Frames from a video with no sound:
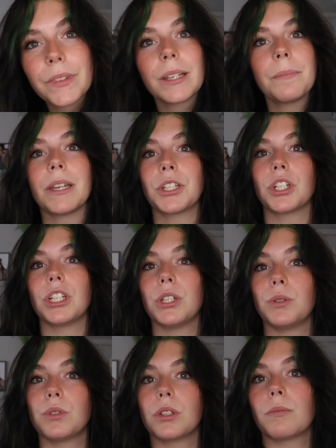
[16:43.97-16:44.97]
Make sure
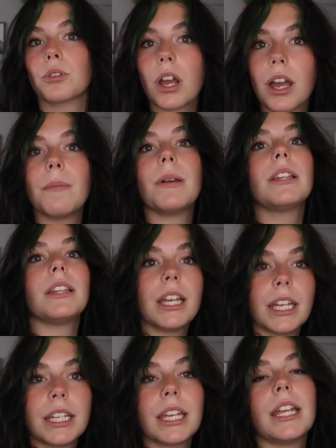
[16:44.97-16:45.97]
you subscribe and
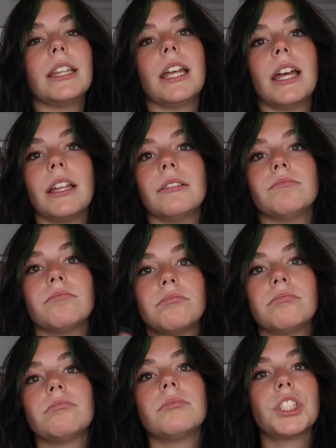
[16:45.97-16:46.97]
like, and then
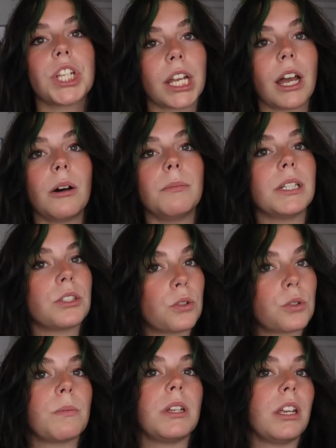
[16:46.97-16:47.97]
check out my
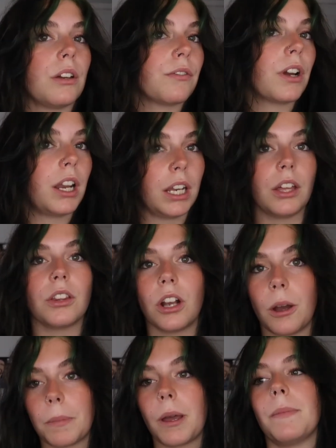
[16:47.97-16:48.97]
social media for any other
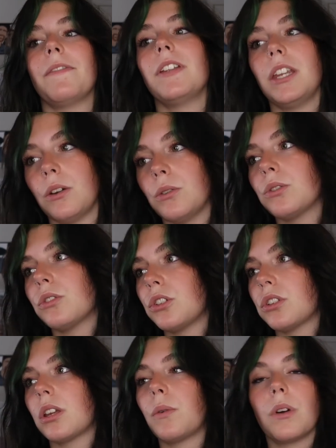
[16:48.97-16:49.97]
upcoming videos or
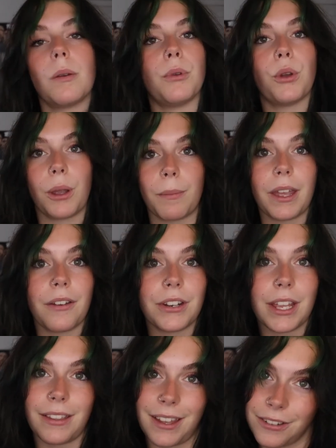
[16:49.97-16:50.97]
just like what I'm doing in my
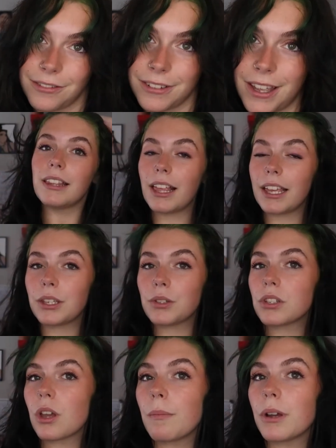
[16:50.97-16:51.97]
everyday life. Thank you
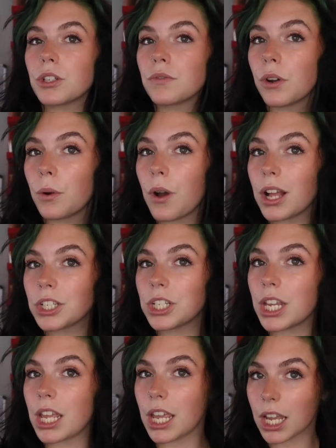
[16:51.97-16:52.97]
so much for
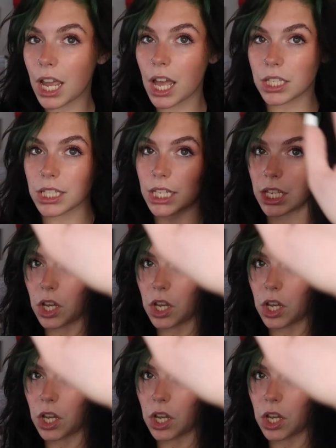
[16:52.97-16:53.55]
watching. I'll see you